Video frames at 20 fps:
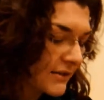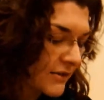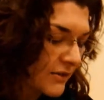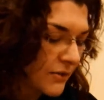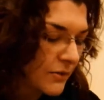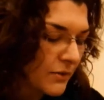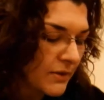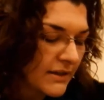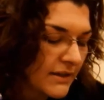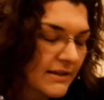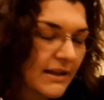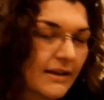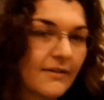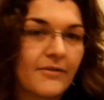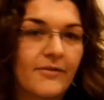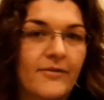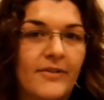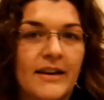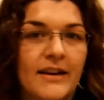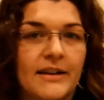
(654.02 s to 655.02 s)
as soon as I
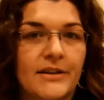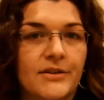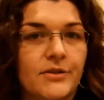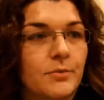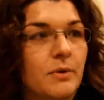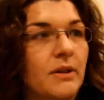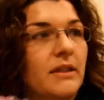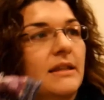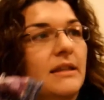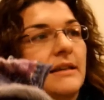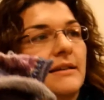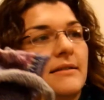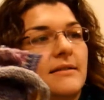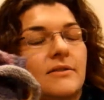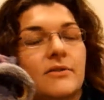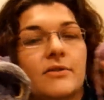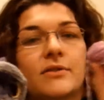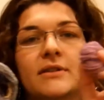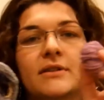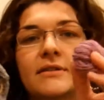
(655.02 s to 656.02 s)
finish with this,
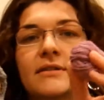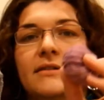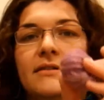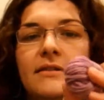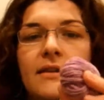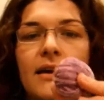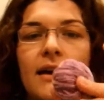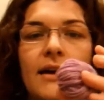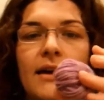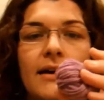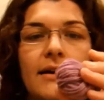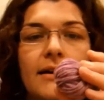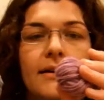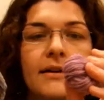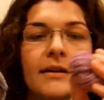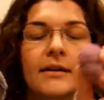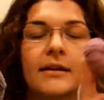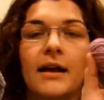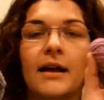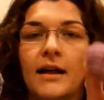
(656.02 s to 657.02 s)
so this is a
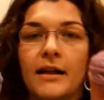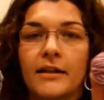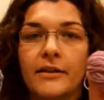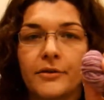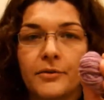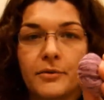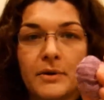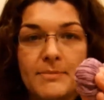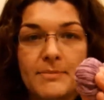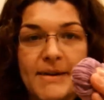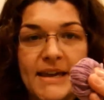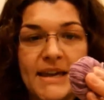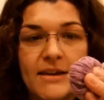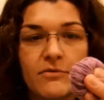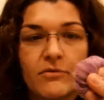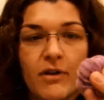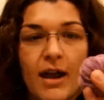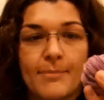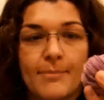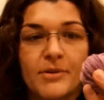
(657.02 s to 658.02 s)
color repeat
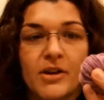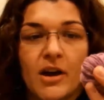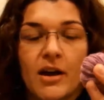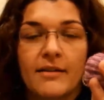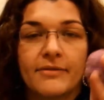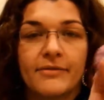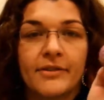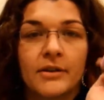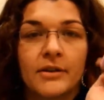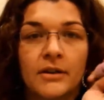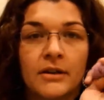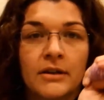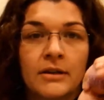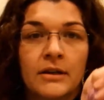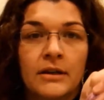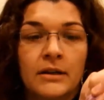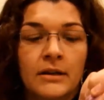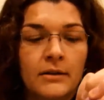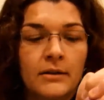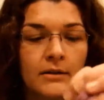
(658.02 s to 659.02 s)
wrapped off
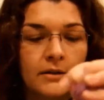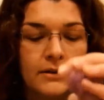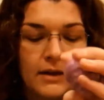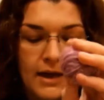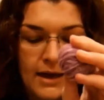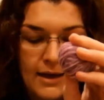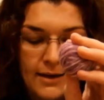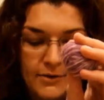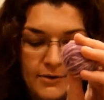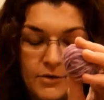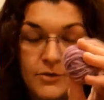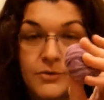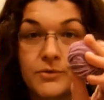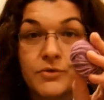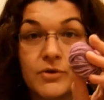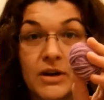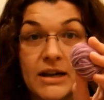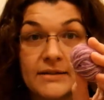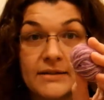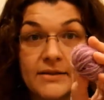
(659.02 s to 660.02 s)
two
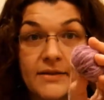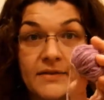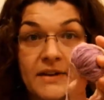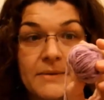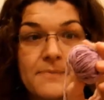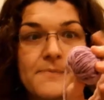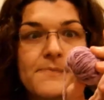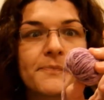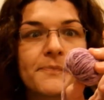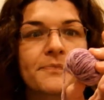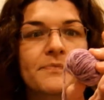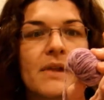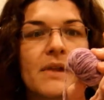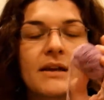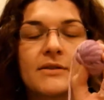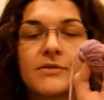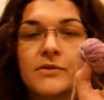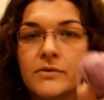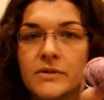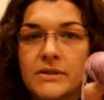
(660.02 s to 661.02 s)
strands of it.
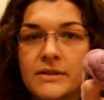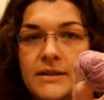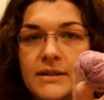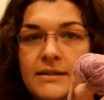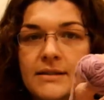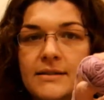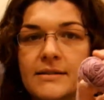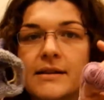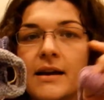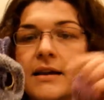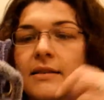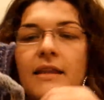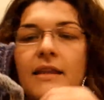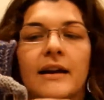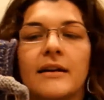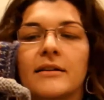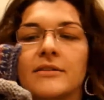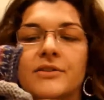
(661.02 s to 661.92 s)
As soon as this is done, then